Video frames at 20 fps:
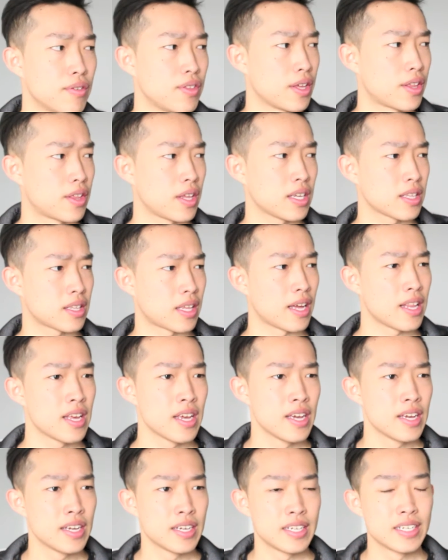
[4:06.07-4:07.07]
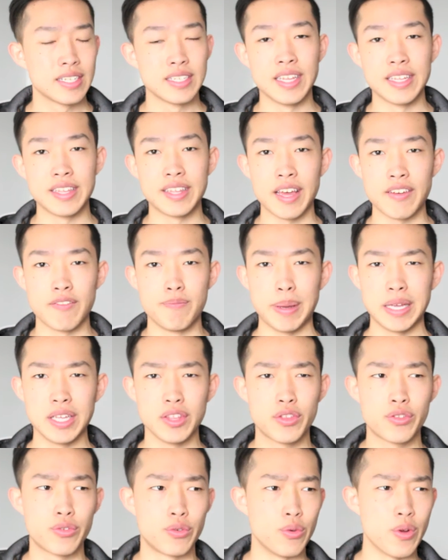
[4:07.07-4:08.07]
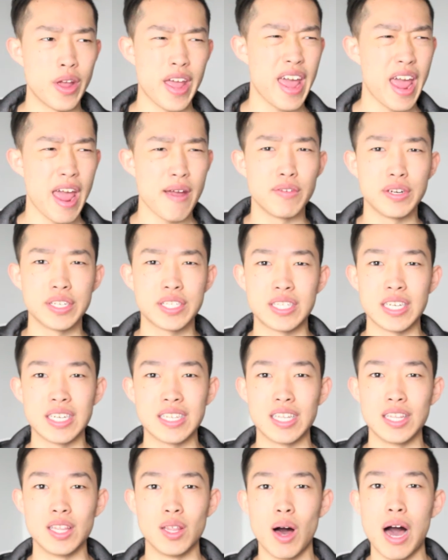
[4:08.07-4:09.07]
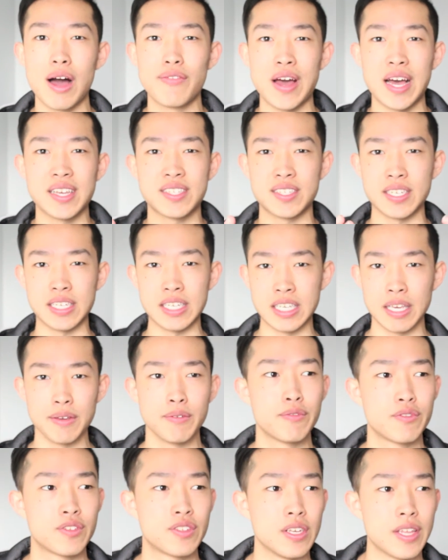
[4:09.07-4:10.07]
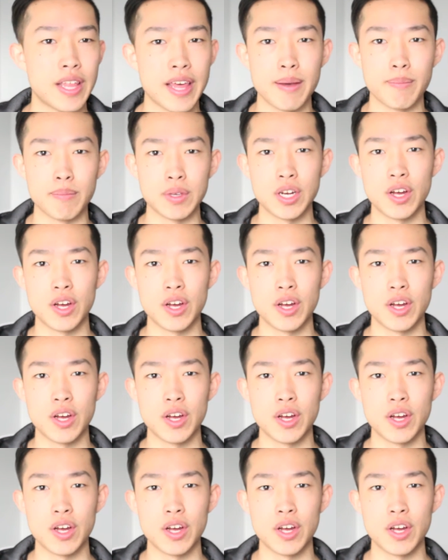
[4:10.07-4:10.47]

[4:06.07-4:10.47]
And they think that they've been through everything that life has to give to them.